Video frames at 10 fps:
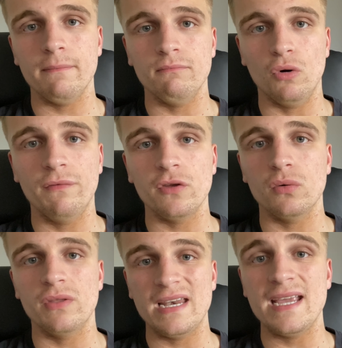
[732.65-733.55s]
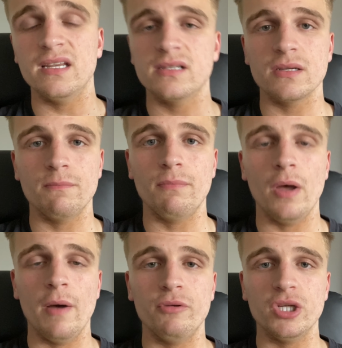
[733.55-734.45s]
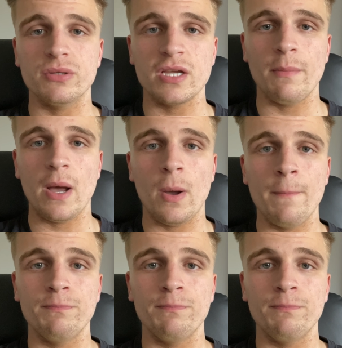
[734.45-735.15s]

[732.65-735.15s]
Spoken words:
more fuel than needed to produce that power.